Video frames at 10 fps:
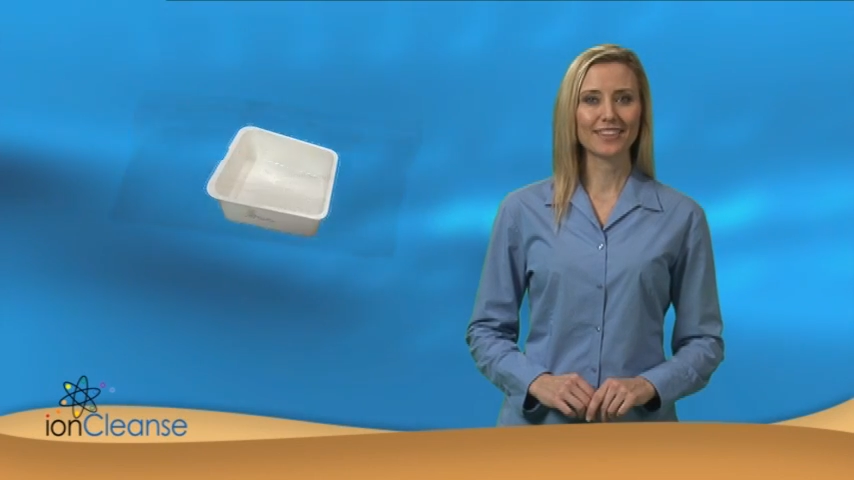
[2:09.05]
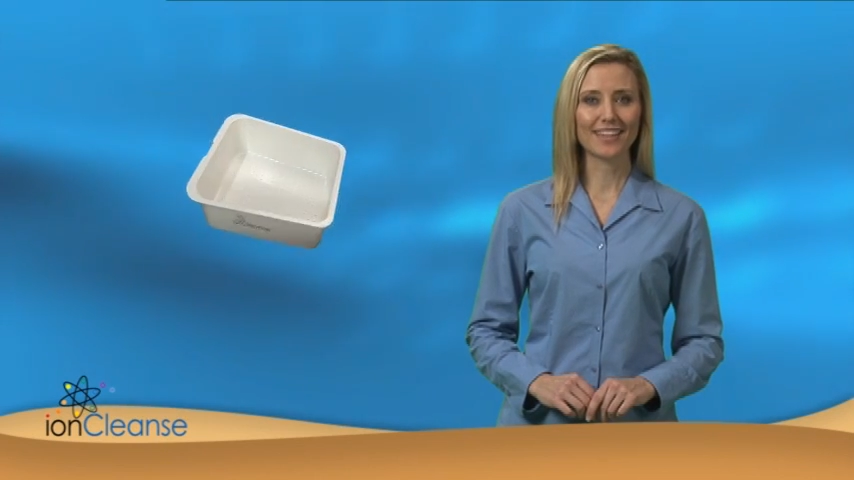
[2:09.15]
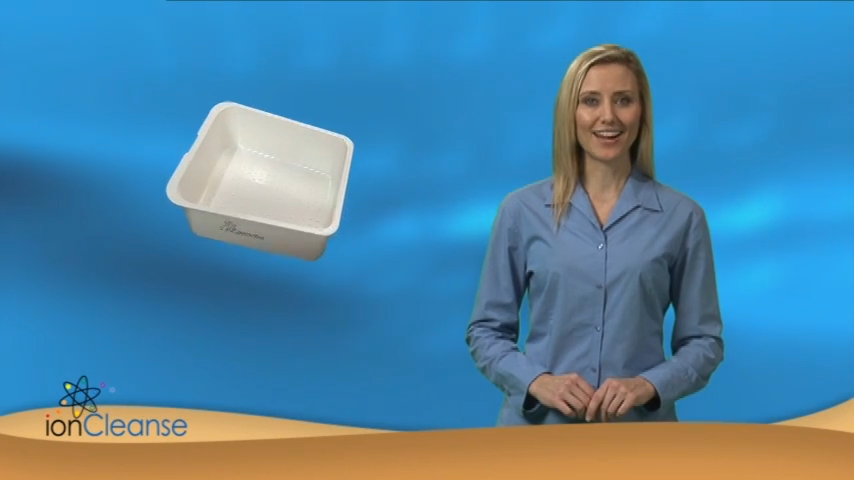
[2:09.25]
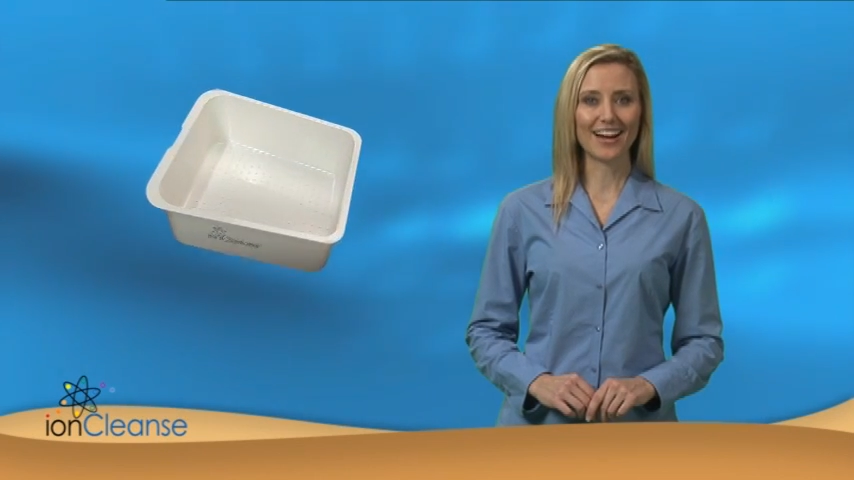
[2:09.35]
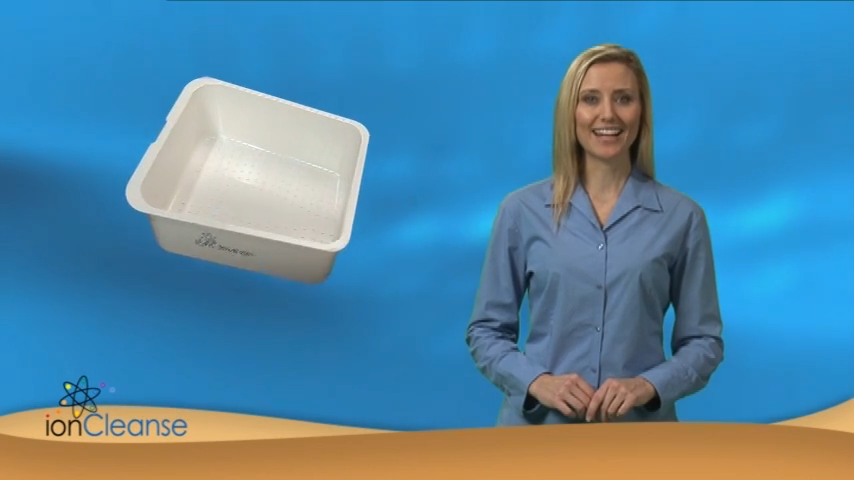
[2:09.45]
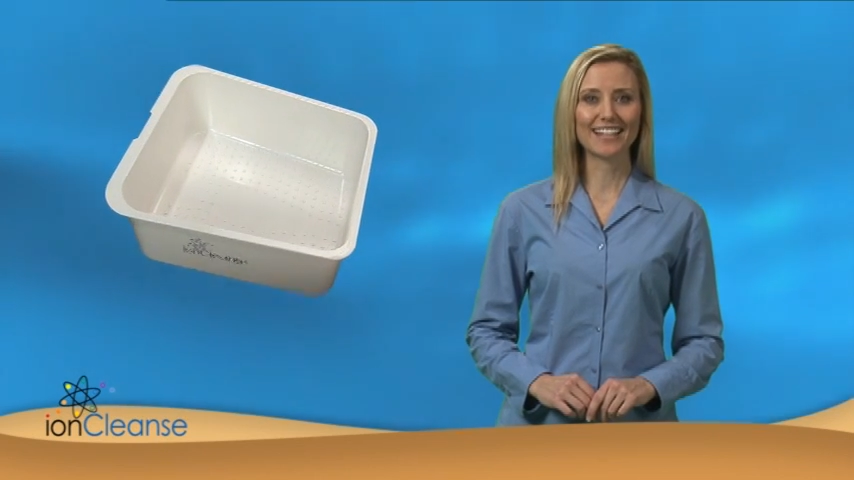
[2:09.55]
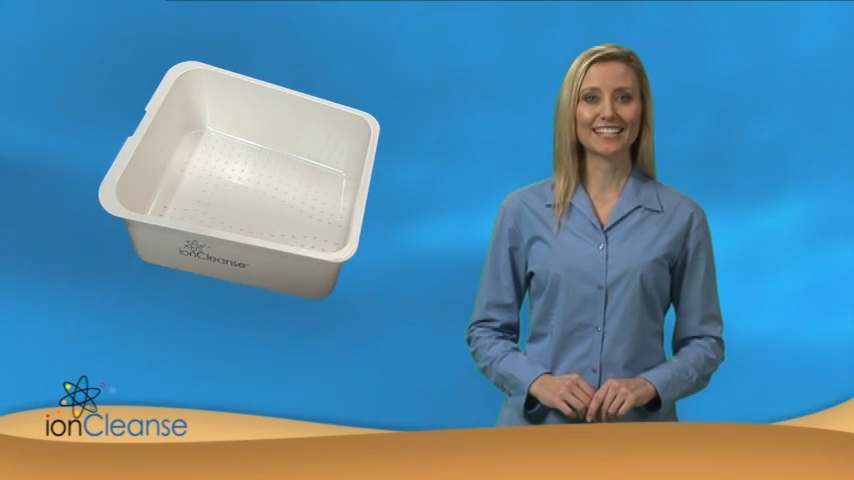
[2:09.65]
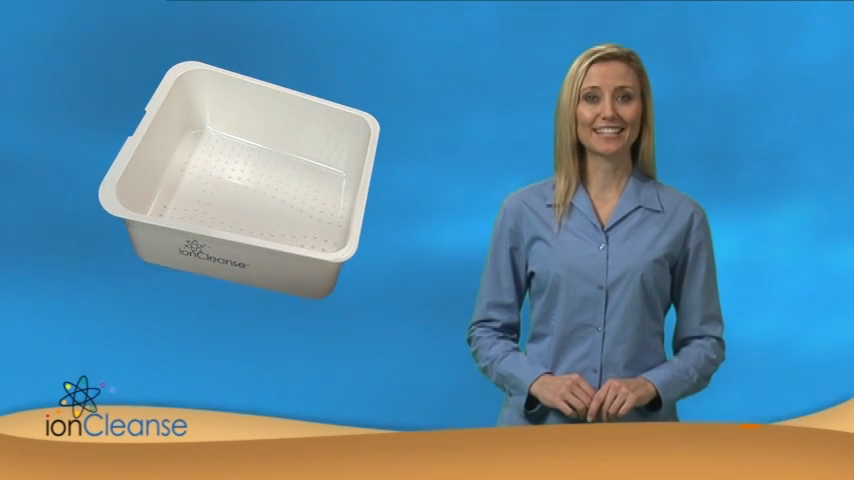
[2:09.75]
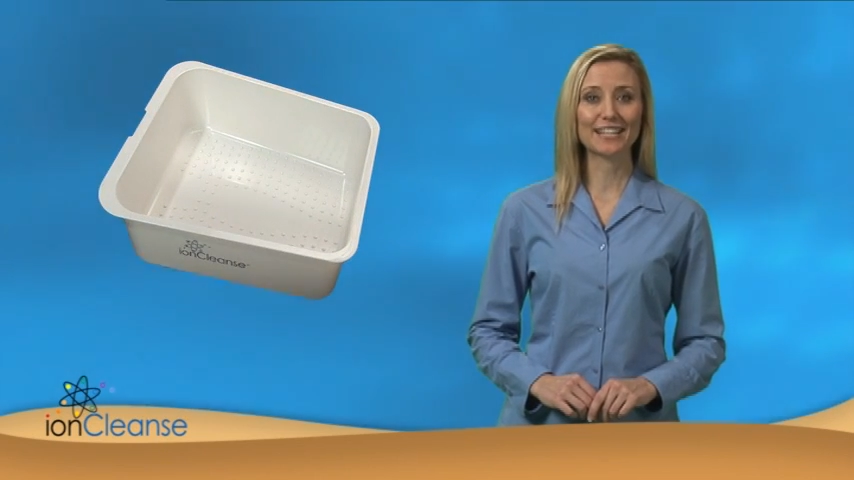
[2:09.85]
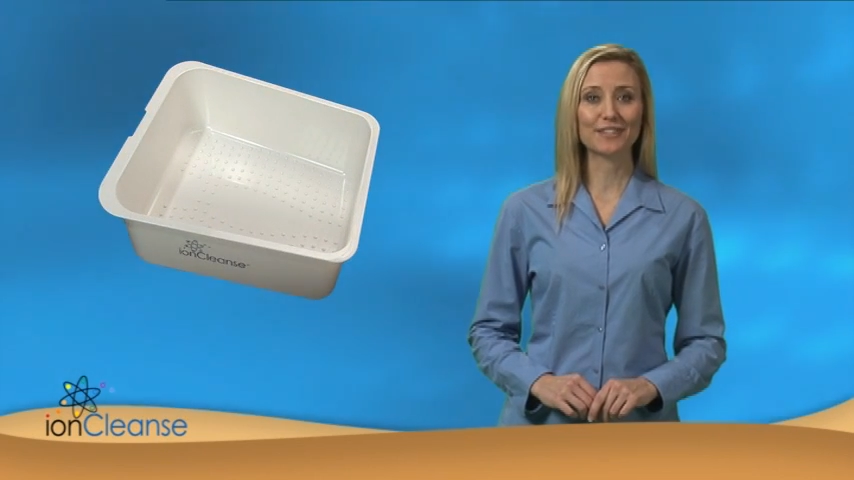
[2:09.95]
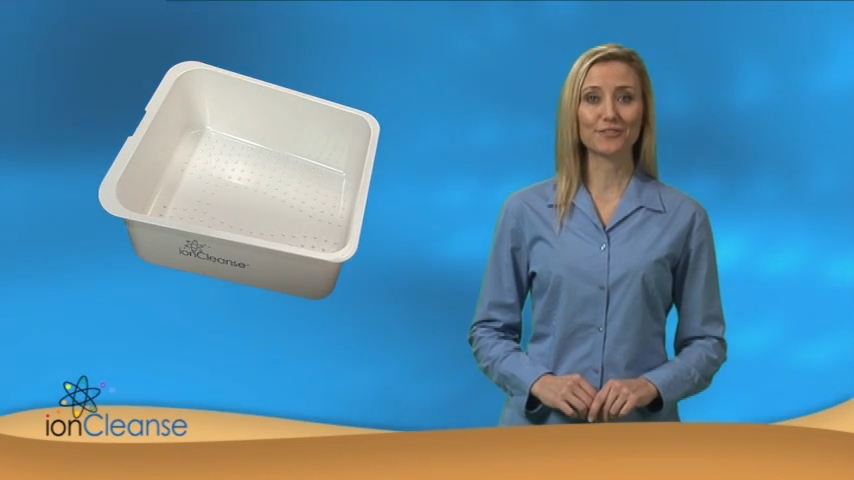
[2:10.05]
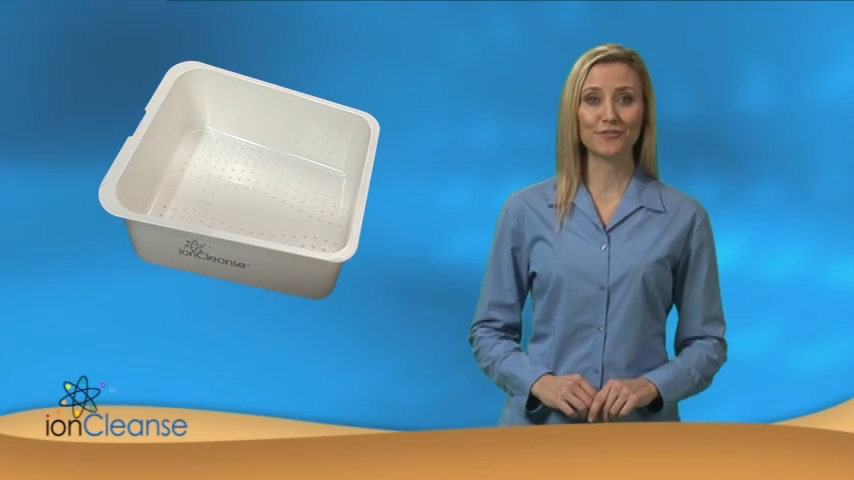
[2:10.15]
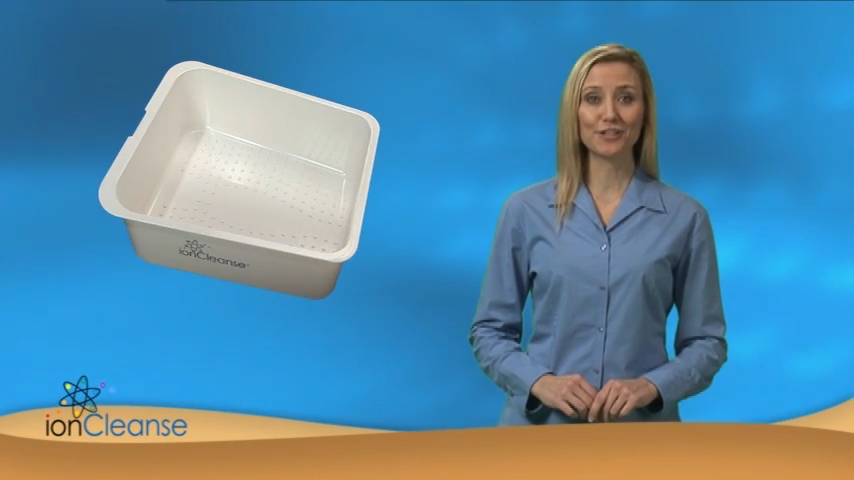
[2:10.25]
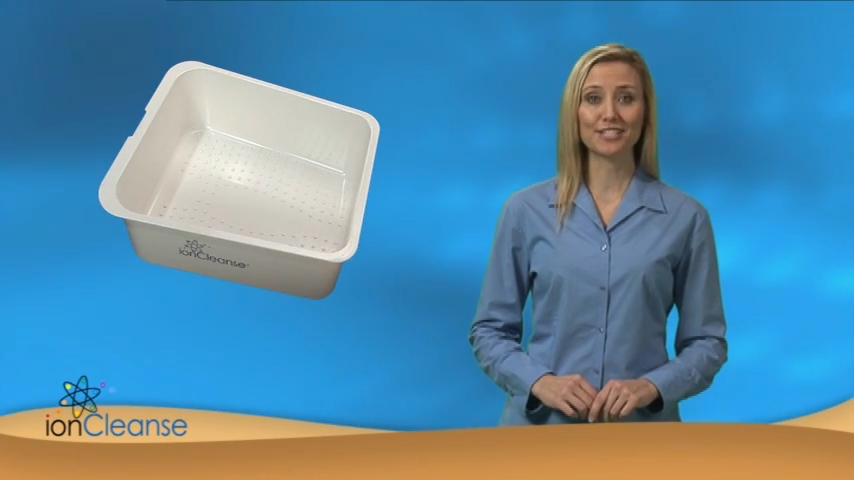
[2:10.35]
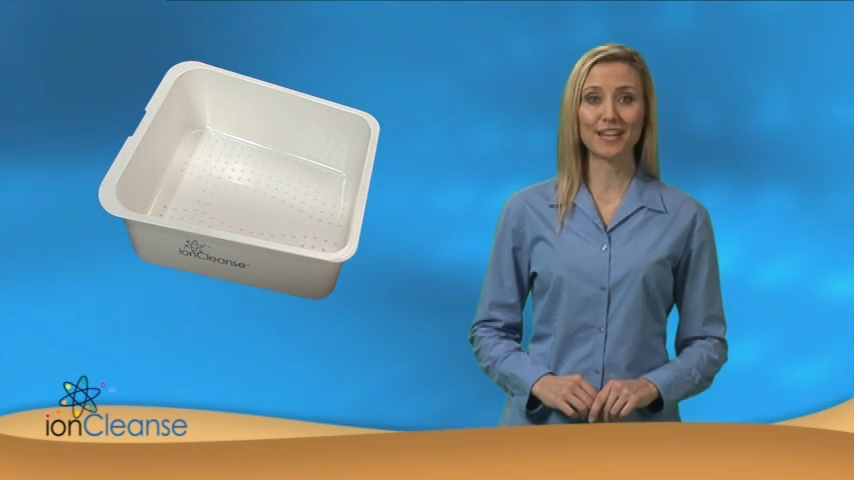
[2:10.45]
the IonCleanse
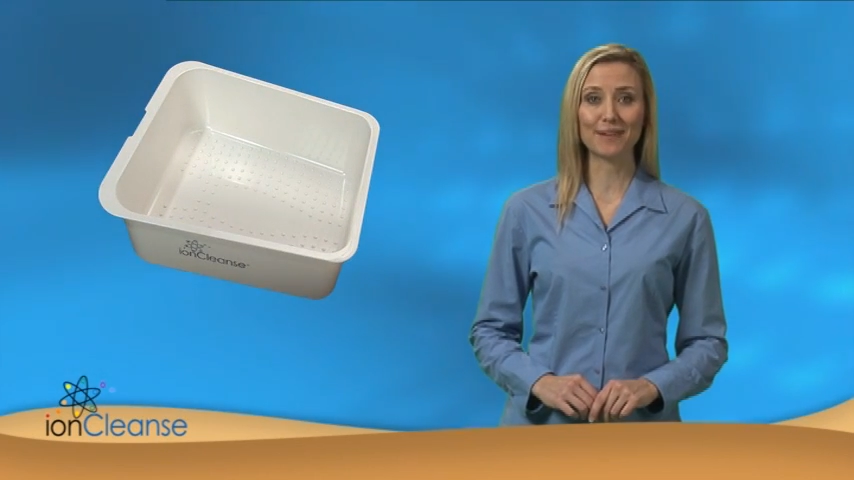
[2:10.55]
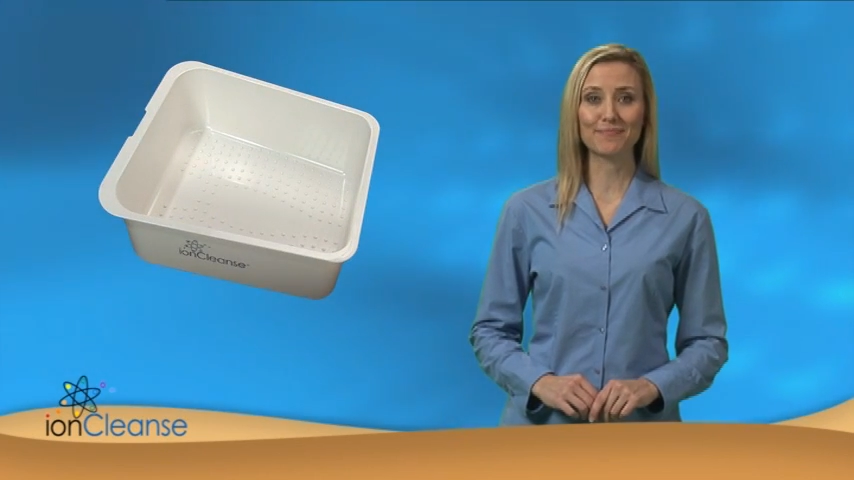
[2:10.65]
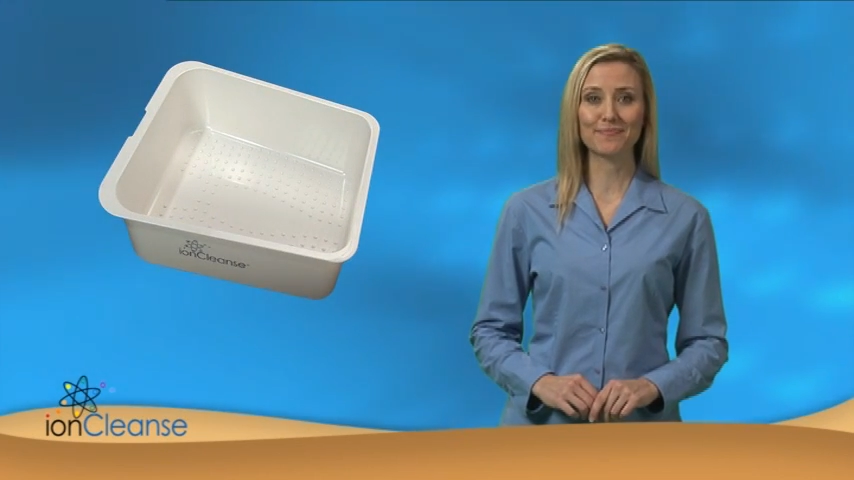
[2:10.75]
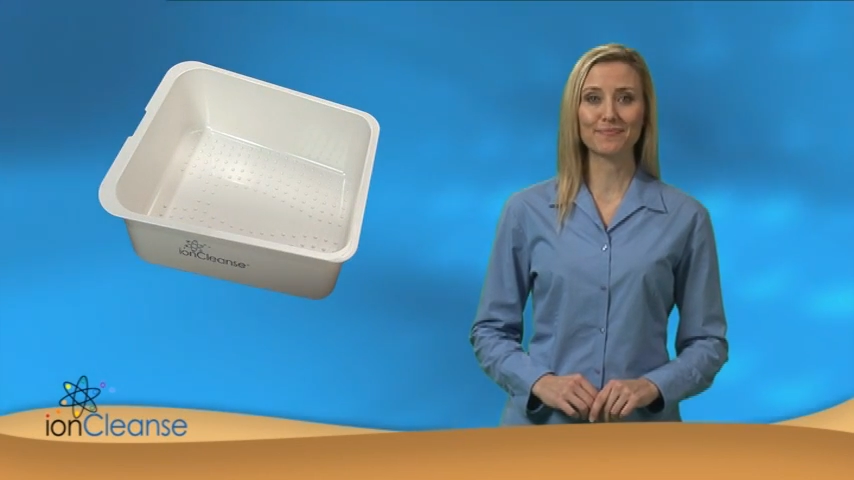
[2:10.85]
foot tub,